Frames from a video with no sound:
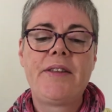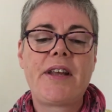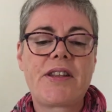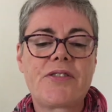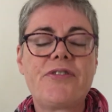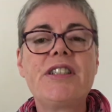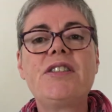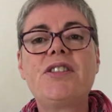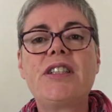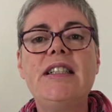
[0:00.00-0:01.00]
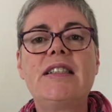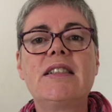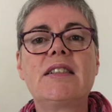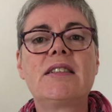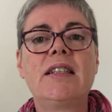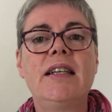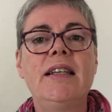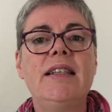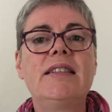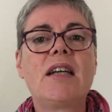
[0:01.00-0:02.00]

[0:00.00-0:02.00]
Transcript: that the risen Jesus is